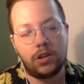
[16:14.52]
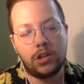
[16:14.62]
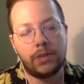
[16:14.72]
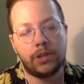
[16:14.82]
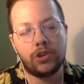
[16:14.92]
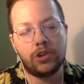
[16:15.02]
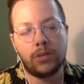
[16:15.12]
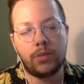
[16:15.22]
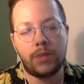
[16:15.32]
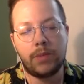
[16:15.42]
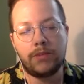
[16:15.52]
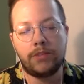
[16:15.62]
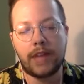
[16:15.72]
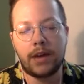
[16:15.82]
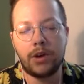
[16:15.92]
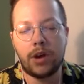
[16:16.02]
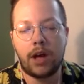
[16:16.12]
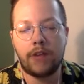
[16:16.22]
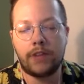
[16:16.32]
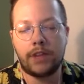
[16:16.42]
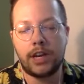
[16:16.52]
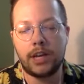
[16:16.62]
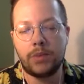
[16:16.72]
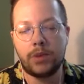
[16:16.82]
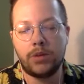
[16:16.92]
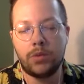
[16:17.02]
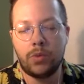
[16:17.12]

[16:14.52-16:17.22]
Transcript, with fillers: She pictured him wiping flour off on an apron,